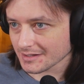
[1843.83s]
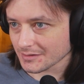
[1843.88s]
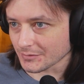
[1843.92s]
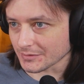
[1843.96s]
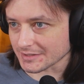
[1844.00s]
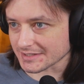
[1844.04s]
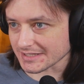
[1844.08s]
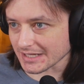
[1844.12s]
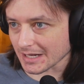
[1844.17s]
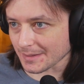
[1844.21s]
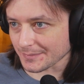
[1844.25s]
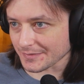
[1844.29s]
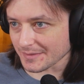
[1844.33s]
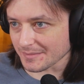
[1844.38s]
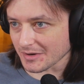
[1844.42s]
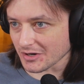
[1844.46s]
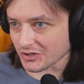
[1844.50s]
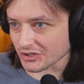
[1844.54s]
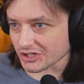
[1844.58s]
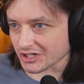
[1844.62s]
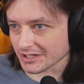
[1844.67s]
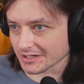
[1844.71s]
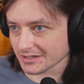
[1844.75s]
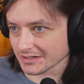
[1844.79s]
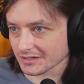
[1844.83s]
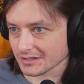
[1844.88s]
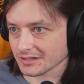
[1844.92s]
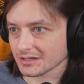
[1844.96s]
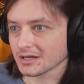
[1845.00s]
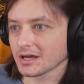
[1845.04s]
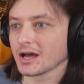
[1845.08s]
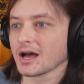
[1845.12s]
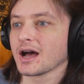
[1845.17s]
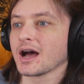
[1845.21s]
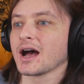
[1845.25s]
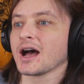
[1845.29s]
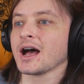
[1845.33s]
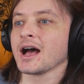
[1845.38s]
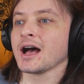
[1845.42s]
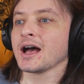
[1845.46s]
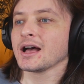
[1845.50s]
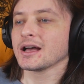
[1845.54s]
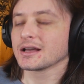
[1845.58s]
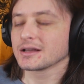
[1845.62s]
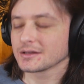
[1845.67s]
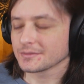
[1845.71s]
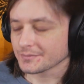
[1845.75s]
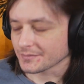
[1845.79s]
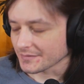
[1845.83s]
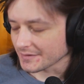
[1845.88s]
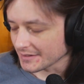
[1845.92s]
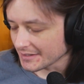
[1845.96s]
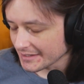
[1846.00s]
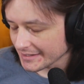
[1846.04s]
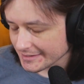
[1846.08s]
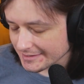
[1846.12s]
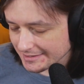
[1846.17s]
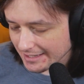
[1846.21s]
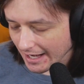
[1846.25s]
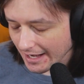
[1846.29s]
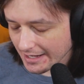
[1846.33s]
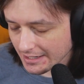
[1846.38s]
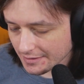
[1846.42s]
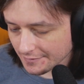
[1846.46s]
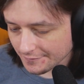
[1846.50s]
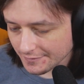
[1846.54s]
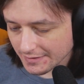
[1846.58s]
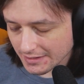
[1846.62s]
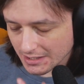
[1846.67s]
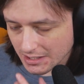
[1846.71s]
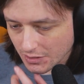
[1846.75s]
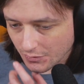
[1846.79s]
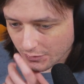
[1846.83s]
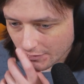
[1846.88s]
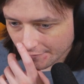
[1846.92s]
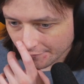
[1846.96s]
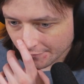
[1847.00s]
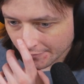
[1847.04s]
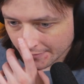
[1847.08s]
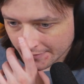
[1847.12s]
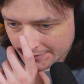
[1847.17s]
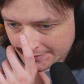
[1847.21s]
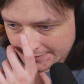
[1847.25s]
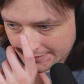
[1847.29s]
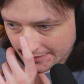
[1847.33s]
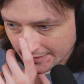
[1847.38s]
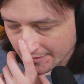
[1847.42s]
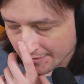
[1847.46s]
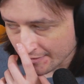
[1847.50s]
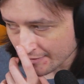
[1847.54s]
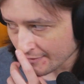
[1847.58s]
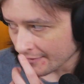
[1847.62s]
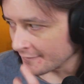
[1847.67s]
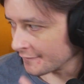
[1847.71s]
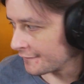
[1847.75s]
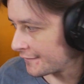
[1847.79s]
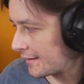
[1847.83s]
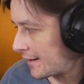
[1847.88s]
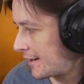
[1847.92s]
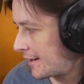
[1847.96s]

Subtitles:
We set up the motion. It's kind of the equivalent of